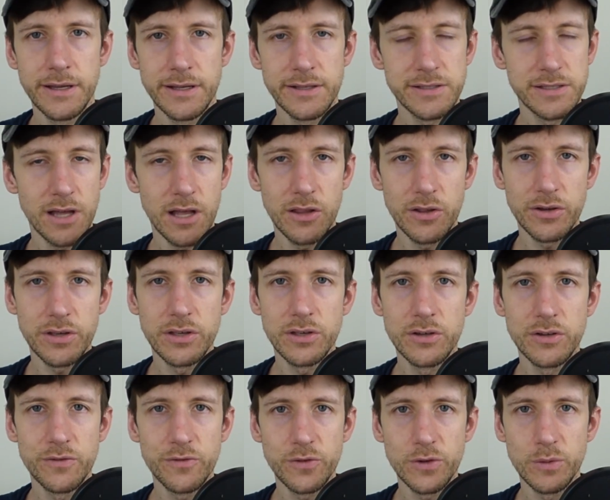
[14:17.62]
it's not looking
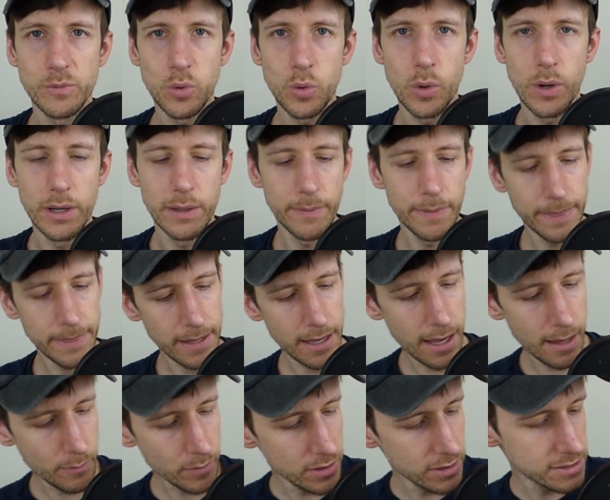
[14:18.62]
good for your boy.
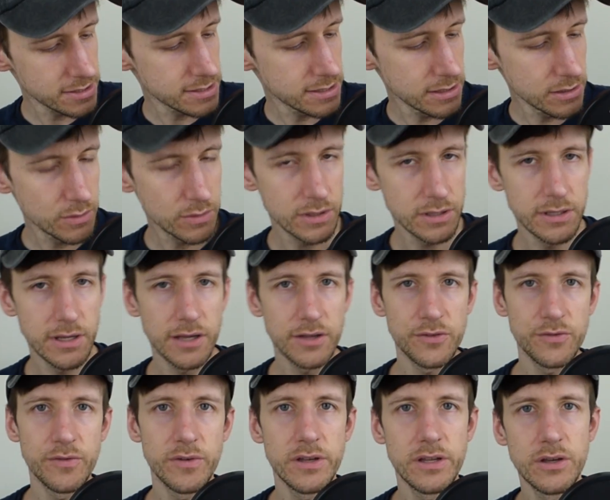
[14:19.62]
I'm going to see you in the
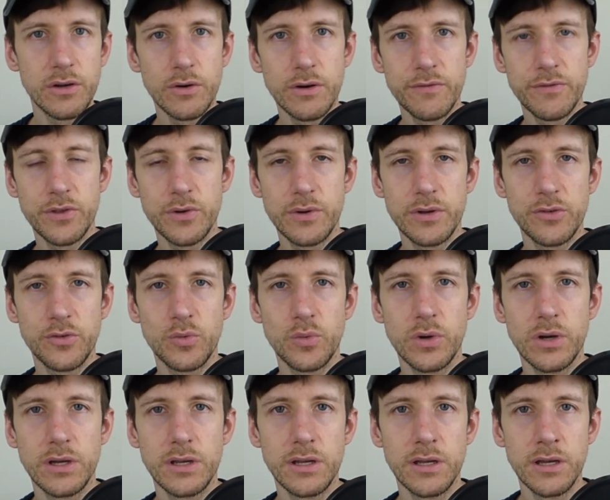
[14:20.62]
next video if there is
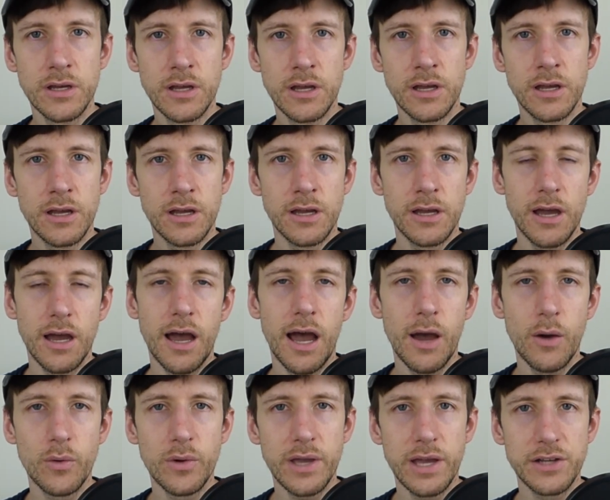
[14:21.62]
one.
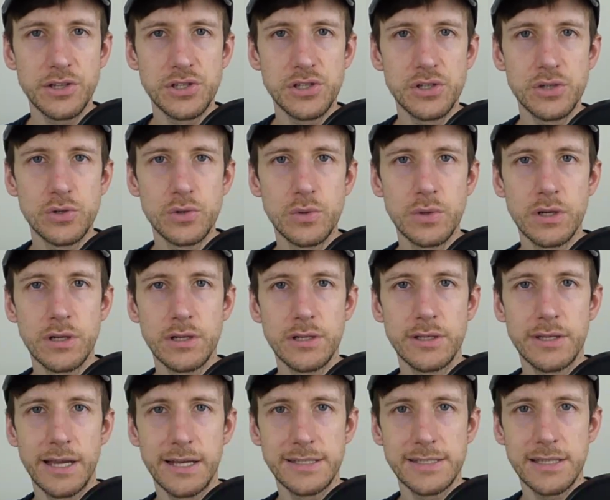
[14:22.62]
I will catch you
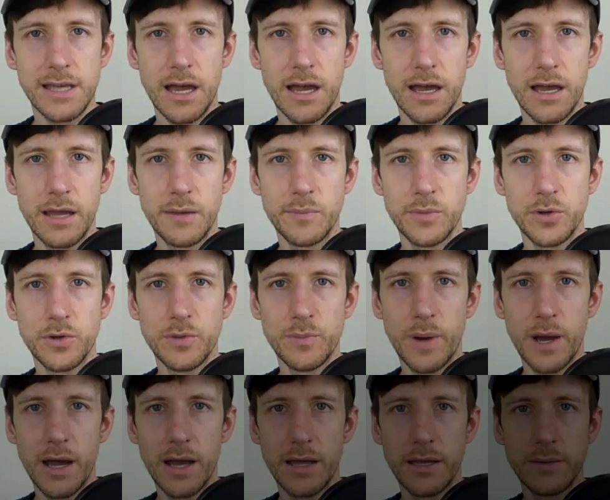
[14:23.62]
next time.
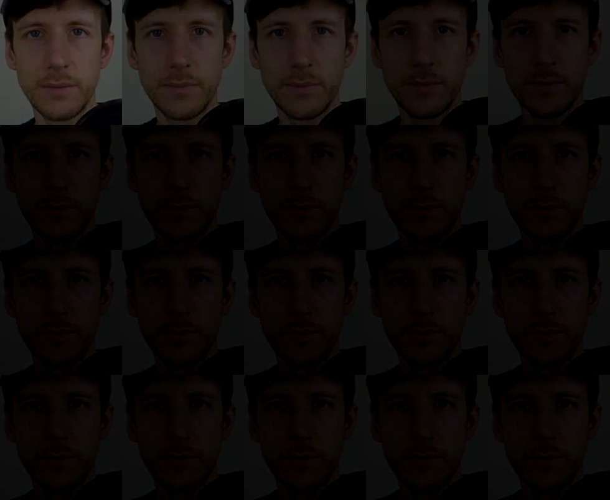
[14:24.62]
Goodbye.